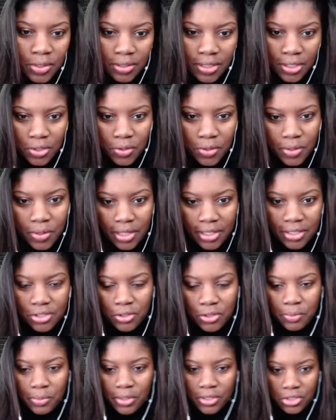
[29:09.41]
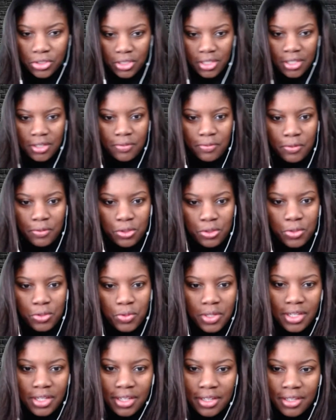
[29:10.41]
you guys so much again for tuning
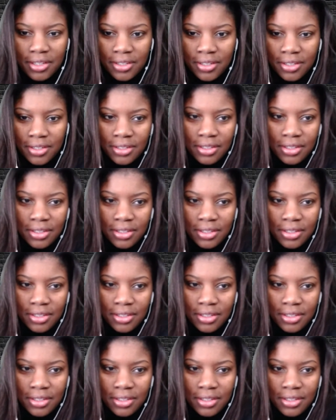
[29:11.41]
in